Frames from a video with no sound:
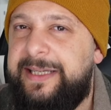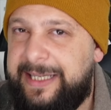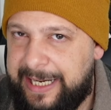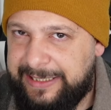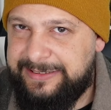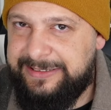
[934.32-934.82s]

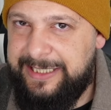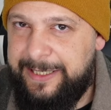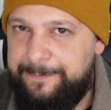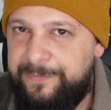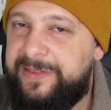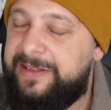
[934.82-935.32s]
Grazie,
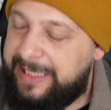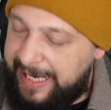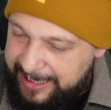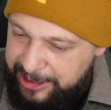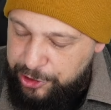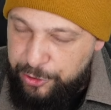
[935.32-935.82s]

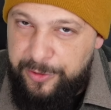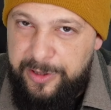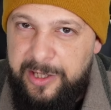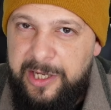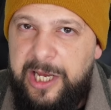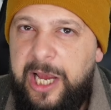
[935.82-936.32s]
thank you,
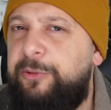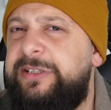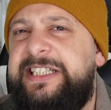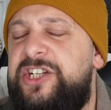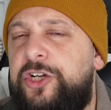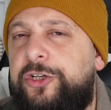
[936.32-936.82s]
and we
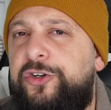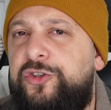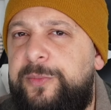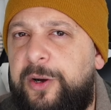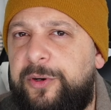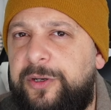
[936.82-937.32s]
see each other
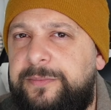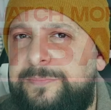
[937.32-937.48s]
tomorrow.